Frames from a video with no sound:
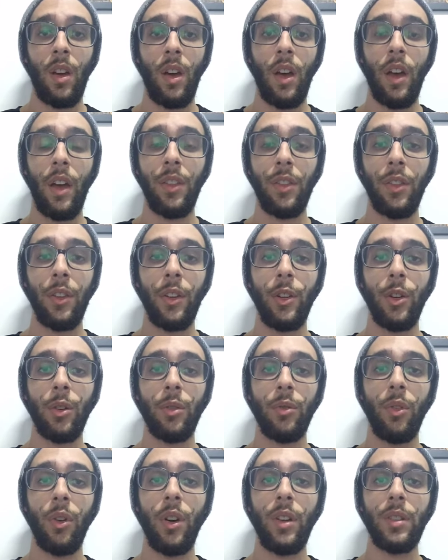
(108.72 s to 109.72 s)
At the Your
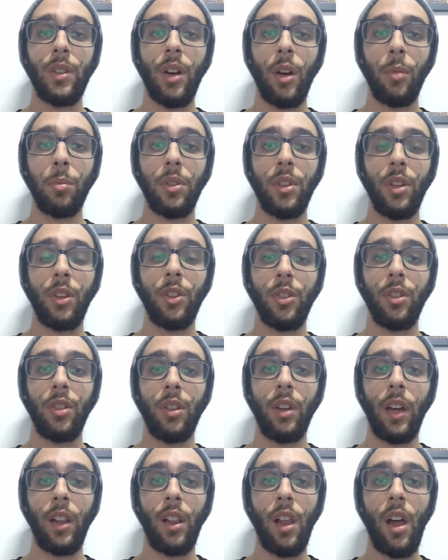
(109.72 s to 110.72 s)
Voice competition,
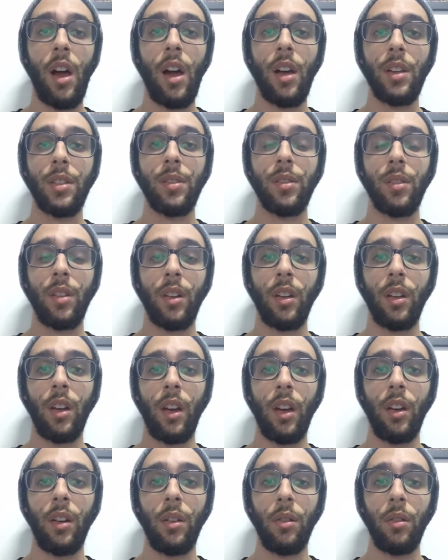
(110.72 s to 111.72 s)
I lost.
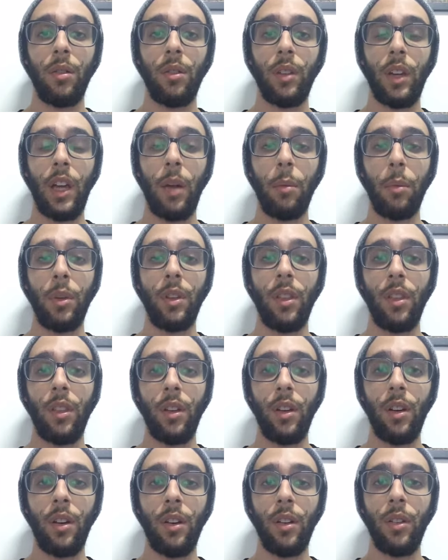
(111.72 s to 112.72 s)
I came in
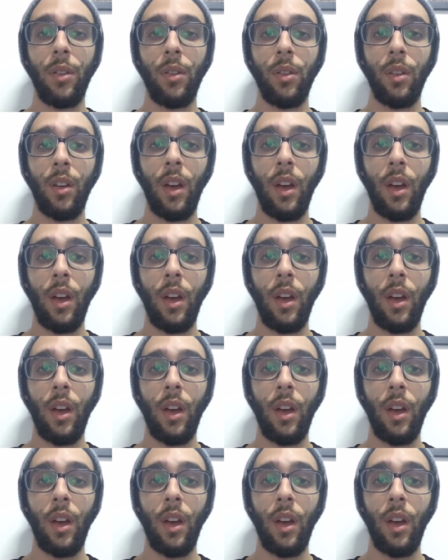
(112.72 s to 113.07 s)
third.